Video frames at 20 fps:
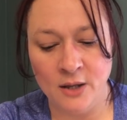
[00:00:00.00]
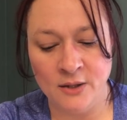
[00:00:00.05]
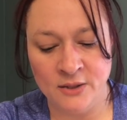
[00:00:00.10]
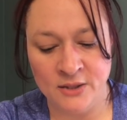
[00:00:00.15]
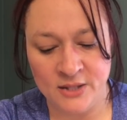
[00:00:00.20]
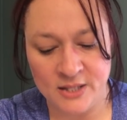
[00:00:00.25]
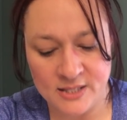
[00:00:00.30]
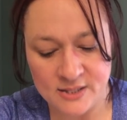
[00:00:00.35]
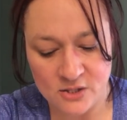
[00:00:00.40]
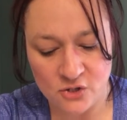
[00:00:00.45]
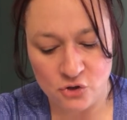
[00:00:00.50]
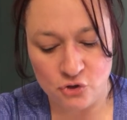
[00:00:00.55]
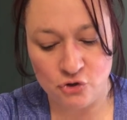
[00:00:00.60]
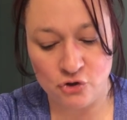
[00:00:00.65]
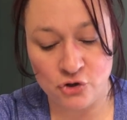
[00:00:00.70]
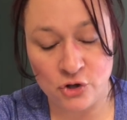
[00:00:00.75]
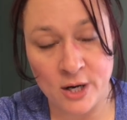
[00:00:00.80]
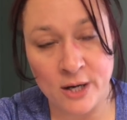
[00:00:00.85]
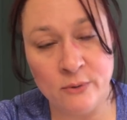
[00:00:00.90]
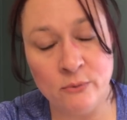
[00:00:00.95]
this is
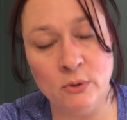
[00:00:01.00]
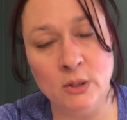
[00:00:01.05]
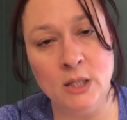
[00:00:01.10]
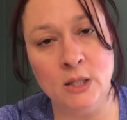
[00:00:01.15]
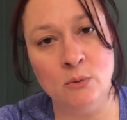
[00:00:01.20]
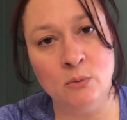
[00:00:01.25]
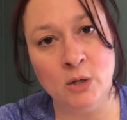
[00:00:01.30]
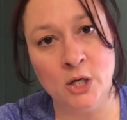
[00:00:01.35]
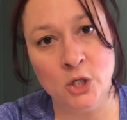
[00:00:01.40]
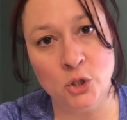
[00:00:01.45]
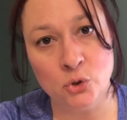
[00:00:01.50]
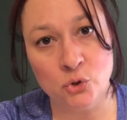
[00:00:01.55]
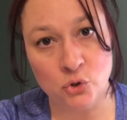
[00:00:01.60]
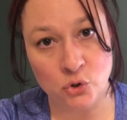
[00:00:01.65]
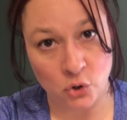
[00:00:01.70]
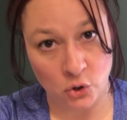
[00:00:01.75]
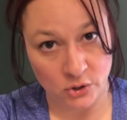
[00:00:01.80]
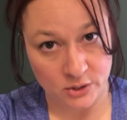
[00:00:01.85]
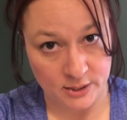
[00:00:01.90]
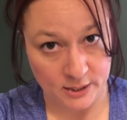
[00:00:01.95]
generally where you
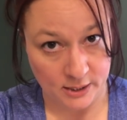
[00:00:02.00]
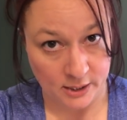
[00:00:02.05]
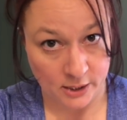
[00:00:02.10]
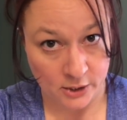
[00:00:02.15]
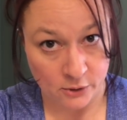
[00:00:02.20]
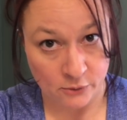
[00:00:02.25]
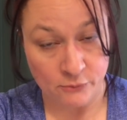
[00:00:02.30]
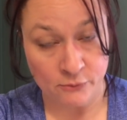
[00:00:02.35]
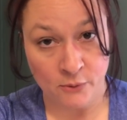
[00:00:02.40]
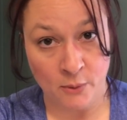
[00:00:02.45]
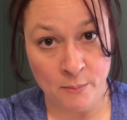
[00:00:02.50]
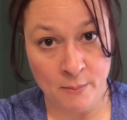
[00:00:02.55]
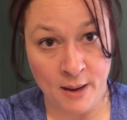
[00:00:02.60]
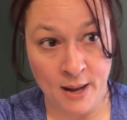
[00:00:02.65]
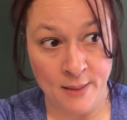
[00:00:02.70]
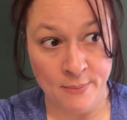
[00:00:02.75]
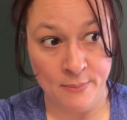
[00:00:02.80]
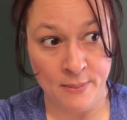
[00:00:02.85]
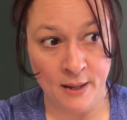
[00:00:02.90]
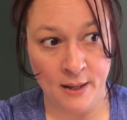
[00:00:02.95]
start to hear from
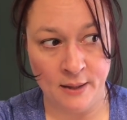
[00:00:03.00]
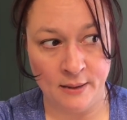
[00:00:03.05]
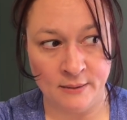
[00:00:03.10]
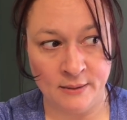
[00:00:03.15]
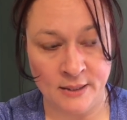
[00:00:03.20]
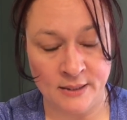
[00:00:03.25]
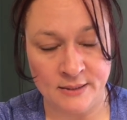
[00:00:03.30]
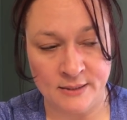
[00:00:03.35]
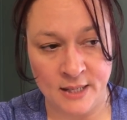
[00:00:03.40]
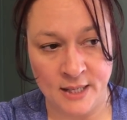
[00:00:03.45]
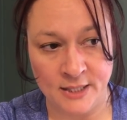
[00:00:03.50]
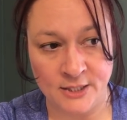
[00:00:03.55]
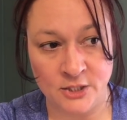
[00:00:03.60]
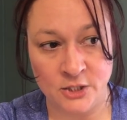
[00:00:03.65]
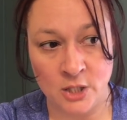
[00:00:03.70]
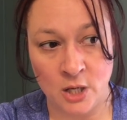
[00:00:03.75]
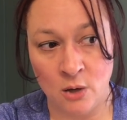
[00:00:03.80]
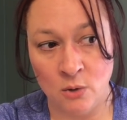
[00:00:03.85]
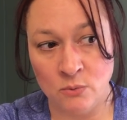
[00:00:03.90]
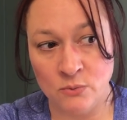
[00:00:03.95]
men that, that they
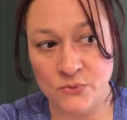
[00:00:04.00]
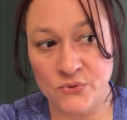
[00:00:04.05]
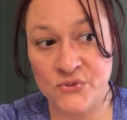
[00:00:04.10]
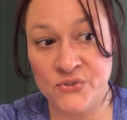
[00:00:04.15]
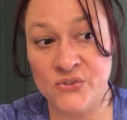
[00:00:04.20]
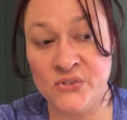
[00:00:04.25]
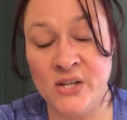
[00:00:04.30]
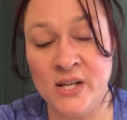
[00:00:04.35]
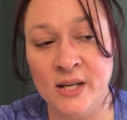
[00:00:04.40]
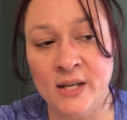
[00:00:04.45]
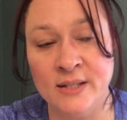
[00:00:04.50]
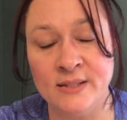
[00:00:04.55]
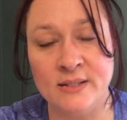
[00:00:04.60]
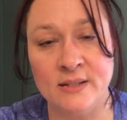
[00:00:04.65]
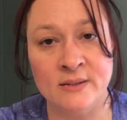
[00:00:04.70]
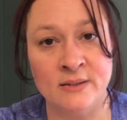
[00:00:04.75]
don't see it,